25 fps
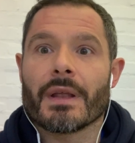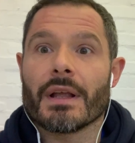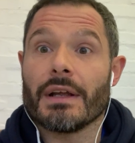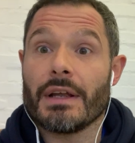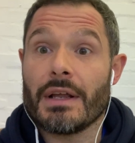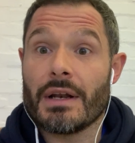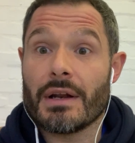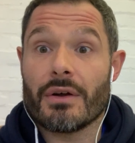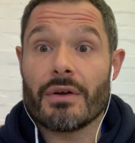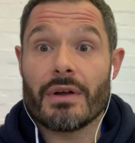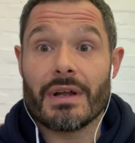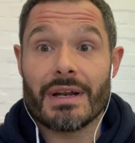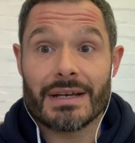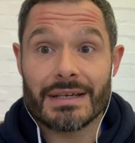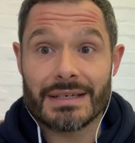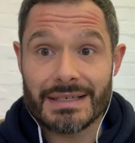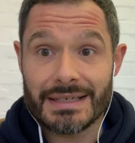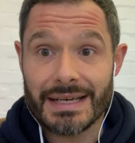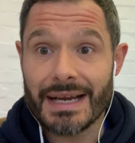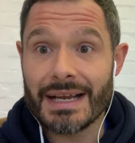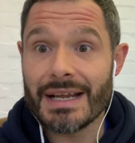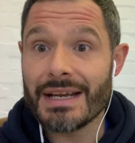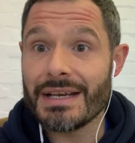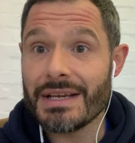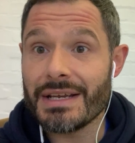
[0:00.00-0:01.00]
you know, in the
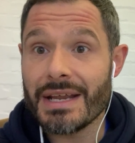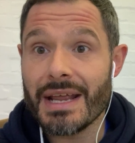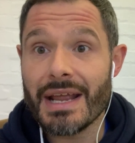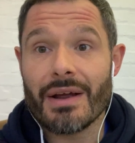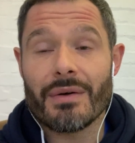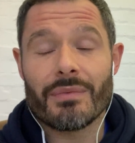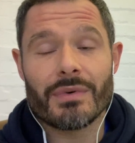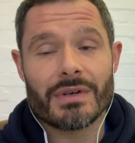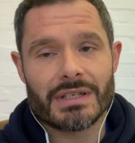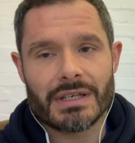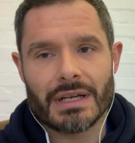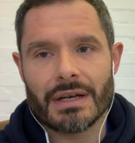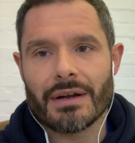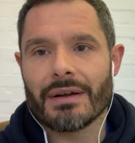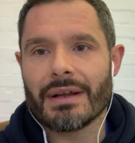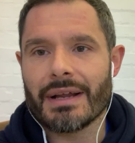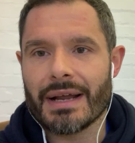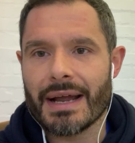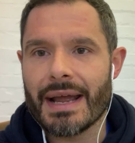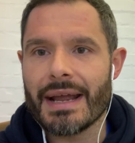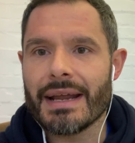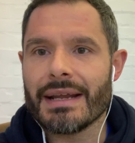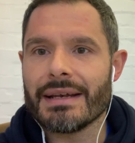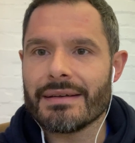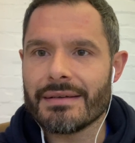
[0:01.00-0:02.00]
second year, we said,
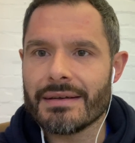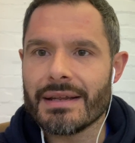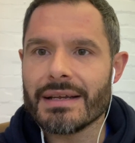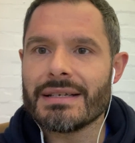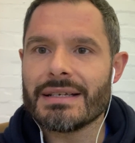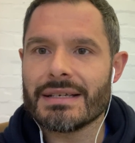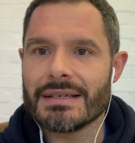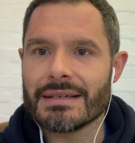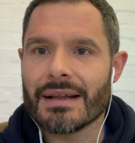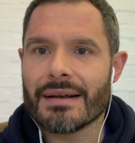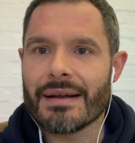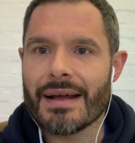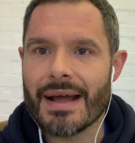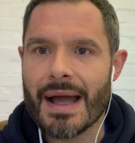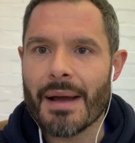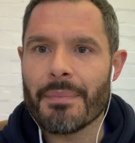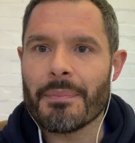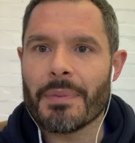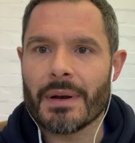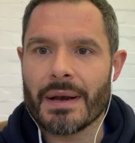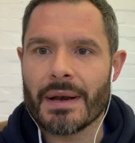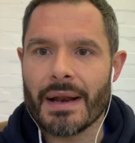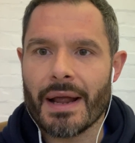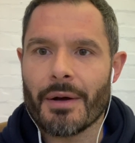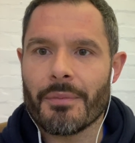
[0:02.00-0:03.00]
okay, this is going to
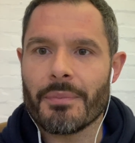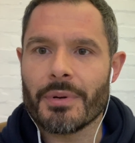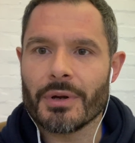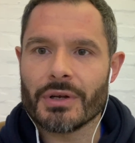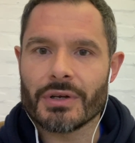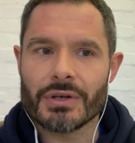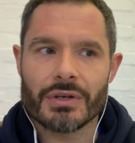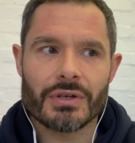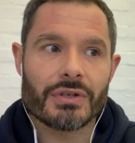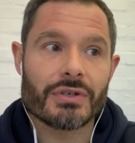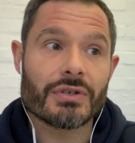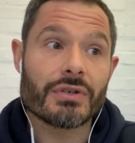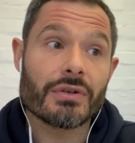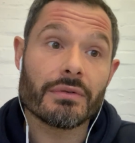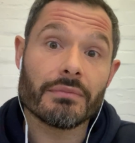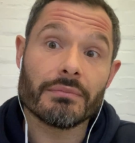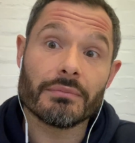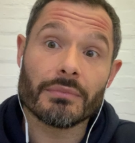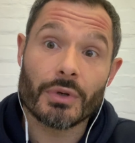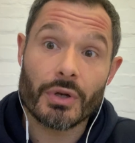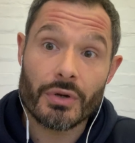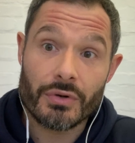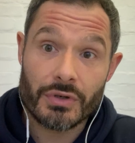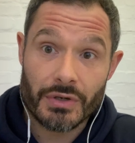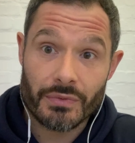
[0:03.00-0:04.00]
happen now because
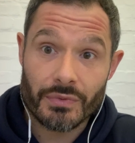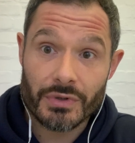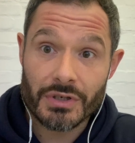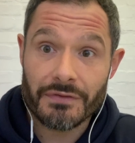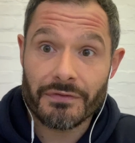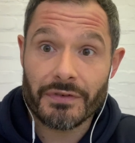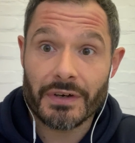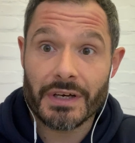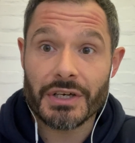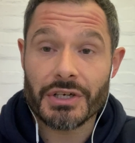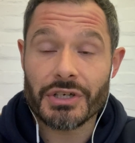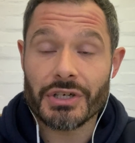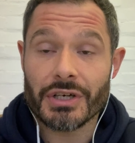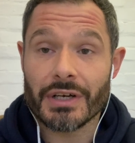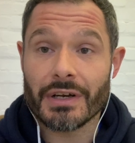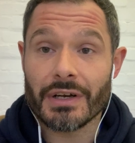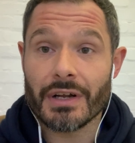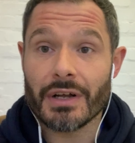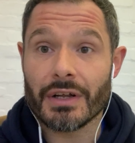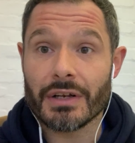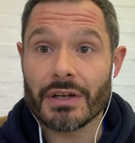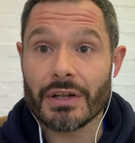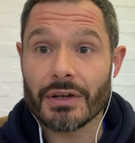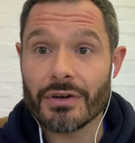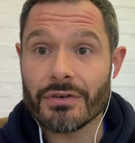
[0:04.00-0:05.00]
Lucy was finishing
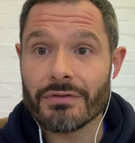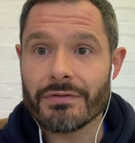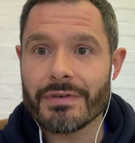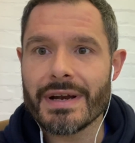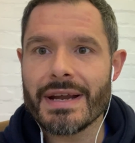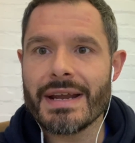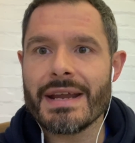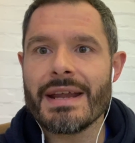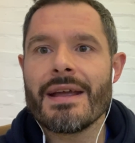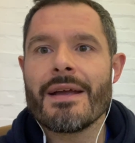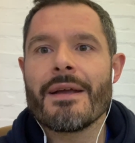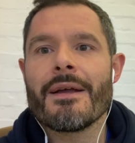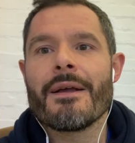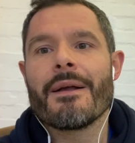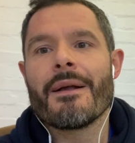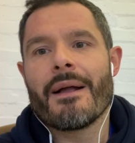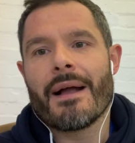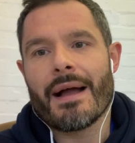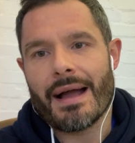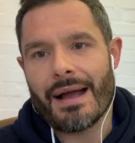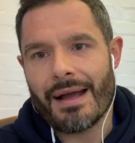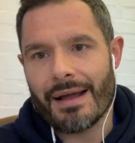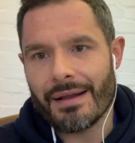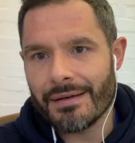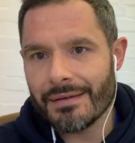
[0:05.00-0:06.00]
her degree
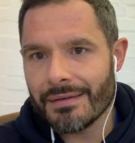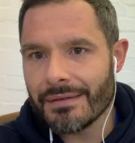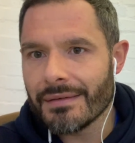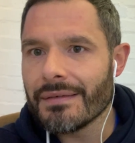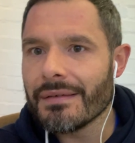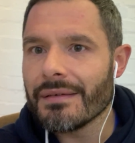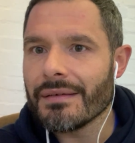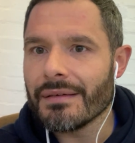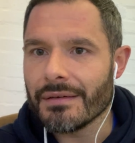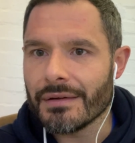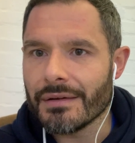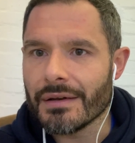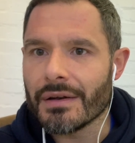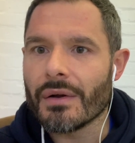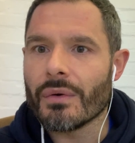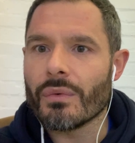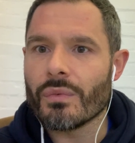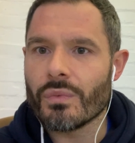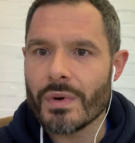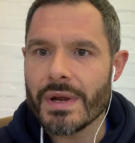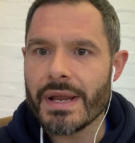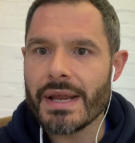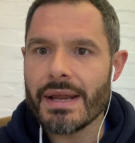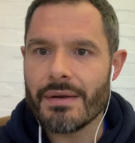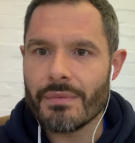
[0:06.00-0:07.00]
and you know
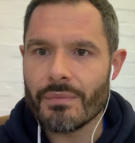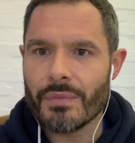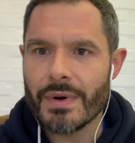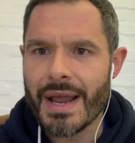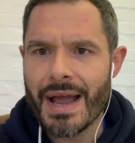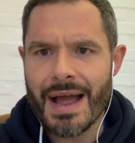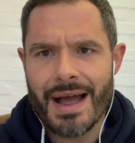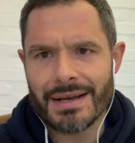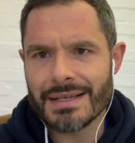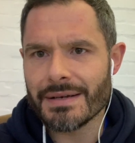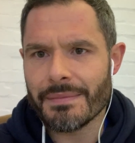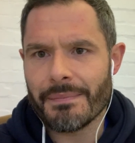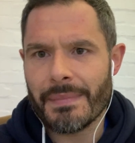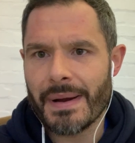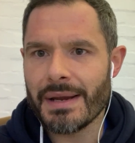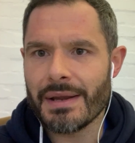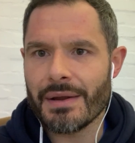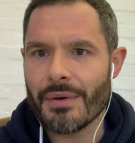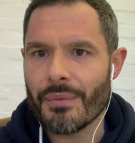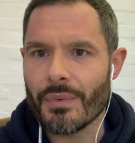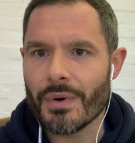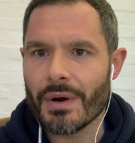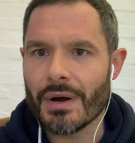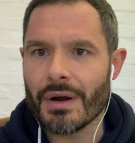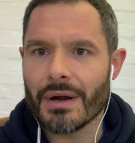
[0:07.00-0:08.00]
we we had to make
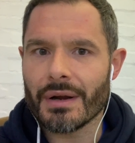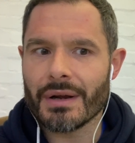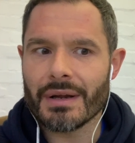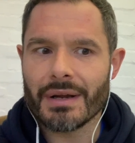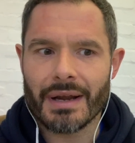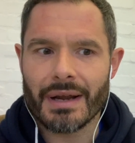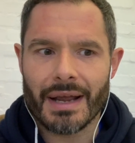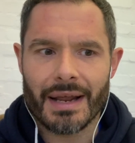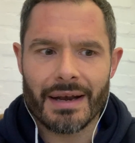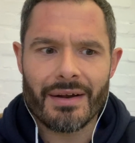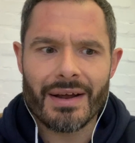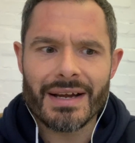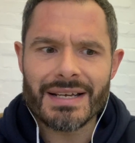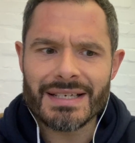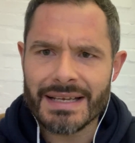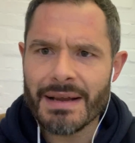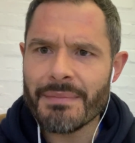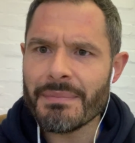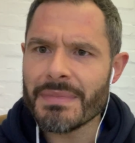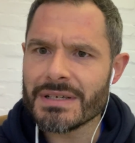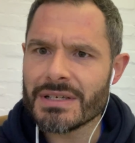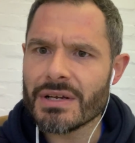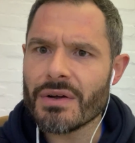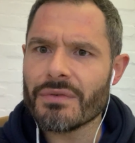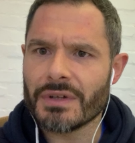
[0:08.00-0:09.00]
it work and i set
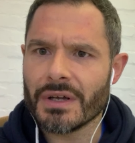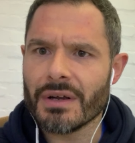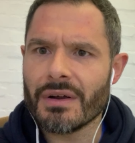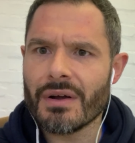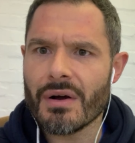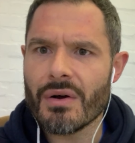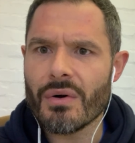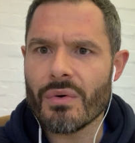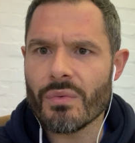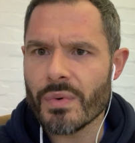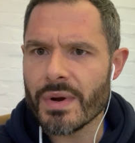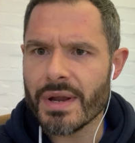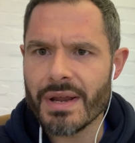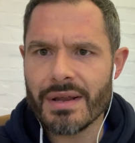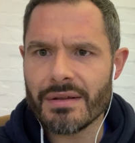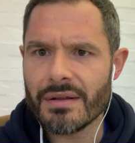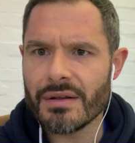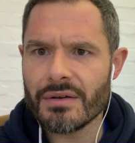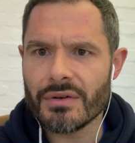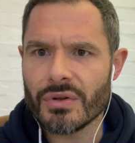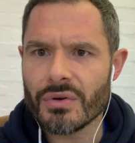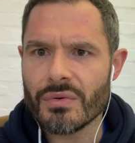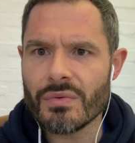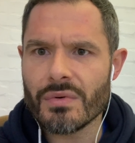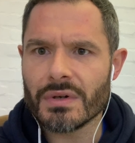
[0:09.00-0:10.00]
myself the goal we
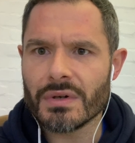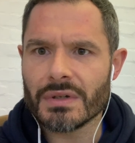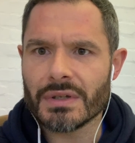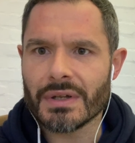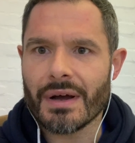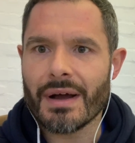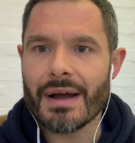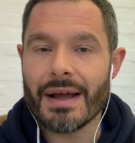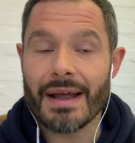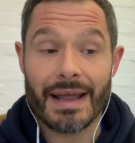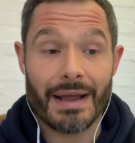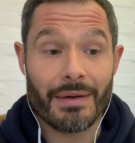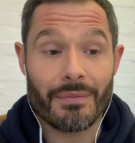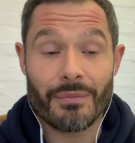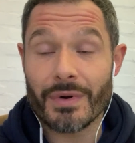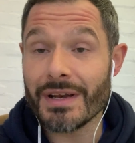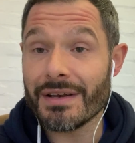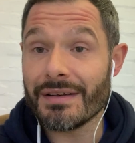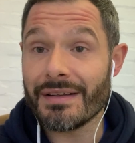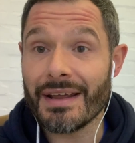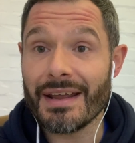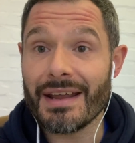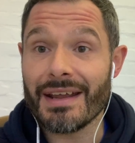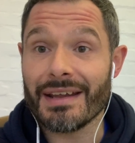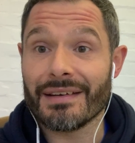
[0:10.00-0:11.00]
either do or die and we
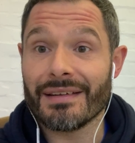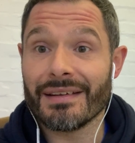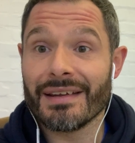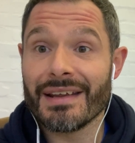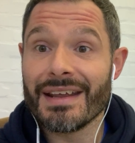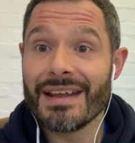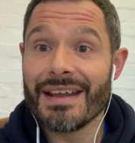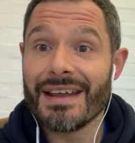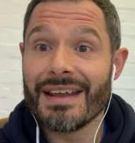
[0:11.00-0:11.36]
did